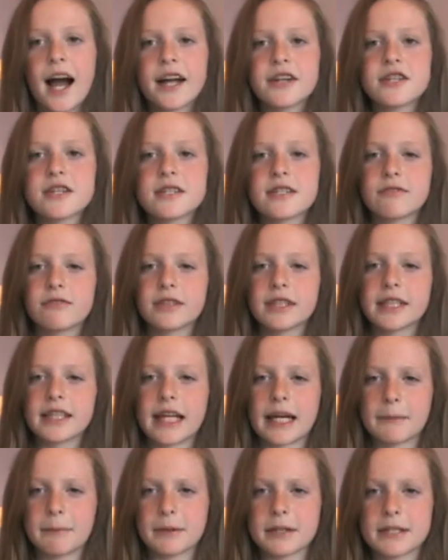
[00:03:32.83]
I just really
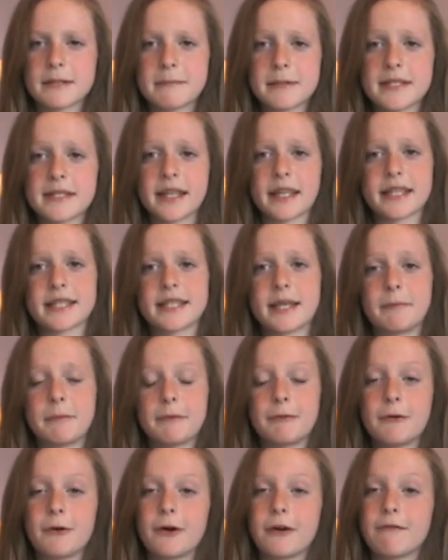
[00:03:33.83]
like Burt's Bees, like I said
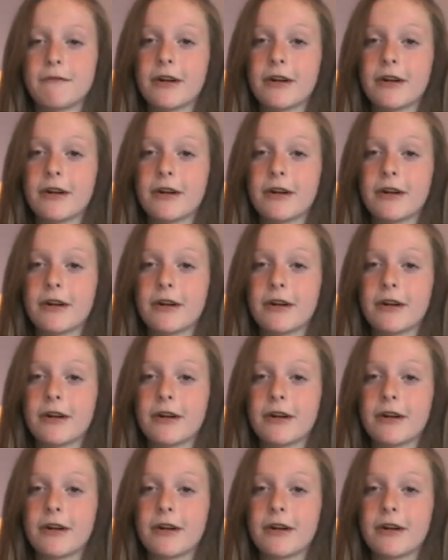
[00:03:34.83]
before.